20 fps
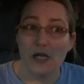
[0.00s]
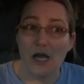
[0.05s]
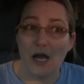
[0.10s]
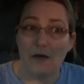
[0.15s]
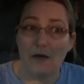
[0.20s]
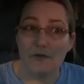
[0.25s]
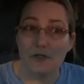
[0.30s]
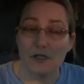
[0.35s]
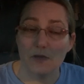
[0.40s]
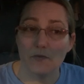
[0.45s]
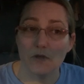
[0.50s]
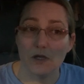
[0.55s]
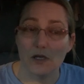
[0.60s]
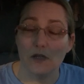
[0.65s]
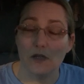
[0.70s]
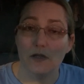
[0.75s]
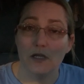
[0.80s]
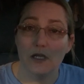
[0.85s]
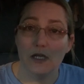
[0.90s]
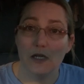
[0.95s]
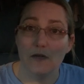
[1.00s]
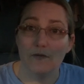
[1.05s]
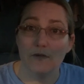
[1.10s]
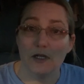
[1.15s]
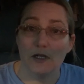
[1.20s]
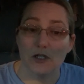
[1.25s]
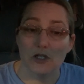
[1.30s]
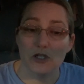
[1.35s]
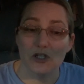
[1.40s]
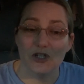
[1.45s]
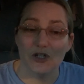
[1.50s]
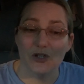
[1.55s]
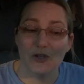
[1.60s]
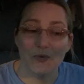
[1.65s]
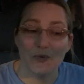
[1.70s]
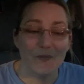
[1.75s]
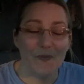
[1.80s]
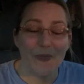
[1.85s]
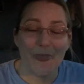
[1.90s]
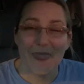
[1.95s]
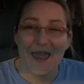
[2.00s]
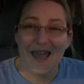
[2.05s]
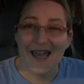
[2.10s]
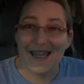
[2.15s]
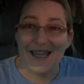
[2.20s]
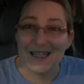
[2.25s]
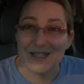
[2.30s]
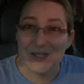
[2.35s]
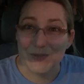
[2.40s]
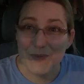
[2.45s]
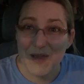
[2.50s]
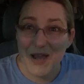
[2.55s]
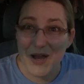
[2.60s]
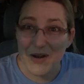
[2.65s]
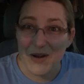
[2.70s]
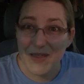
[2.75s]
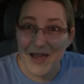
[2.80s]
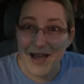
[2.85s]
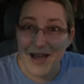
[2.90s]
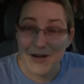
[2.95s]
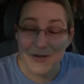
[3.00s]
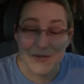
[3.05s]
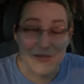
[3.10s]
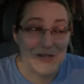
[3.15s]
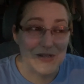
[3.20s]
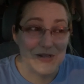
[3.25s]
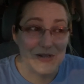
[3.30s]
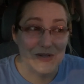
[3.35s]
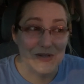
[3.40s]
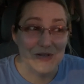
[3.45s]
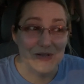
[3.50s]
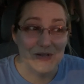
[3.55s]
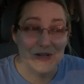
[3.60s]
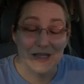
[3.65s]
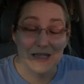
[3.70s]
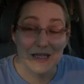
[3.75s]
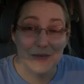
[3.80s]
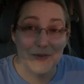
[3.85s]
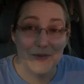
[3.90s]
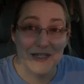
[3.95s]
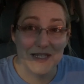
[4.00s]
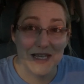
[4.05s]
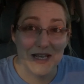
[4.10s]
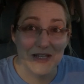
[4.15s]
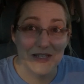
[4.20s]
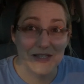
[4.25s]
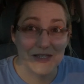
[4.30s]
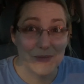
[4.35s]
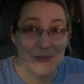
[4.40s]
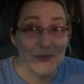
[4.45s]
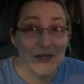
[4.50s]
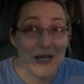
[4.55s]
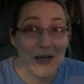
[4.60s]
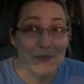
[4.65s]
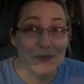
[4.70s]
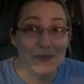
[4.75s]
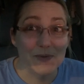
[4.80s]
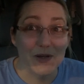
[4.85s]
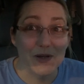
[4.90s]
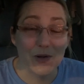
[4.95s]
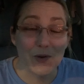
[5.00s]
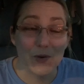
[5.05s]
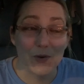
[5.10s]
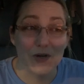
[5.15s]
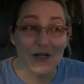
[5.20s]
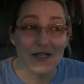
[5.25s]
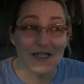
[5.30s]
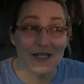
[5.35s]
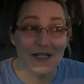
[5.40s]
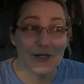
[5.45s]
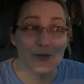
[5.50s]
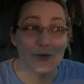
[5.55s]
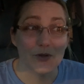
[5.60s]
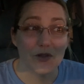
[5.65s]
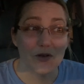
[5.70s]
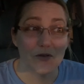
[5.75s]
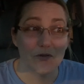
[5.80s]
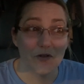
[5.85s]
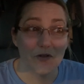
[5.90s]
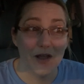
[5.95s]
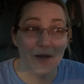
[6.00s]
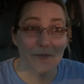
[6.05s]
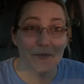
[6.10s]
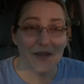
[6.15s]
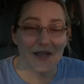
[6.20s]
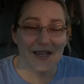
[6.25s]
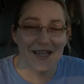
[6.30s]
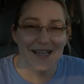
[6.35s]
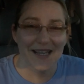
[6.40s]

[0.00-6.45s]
have something in the evening to do. It gets me out of the house too. Let me tell you, sometimes being quarantined with your family